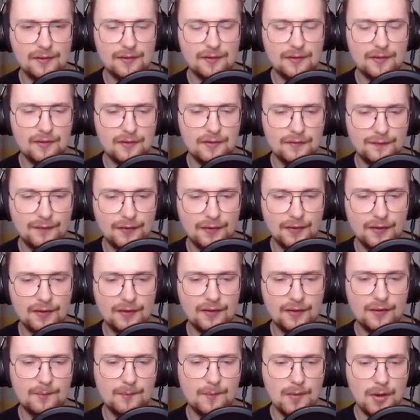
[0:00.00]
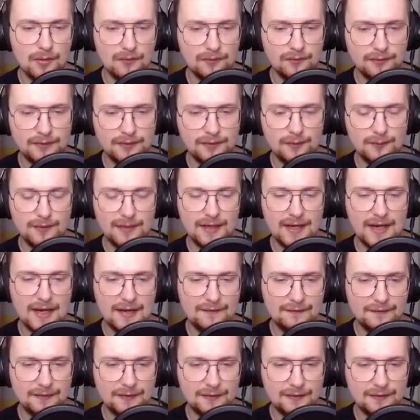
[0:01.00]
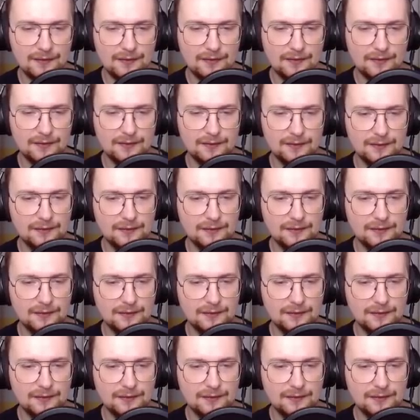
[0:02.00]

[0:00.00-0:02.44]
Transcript: of uh, moats that we haven't unlocked.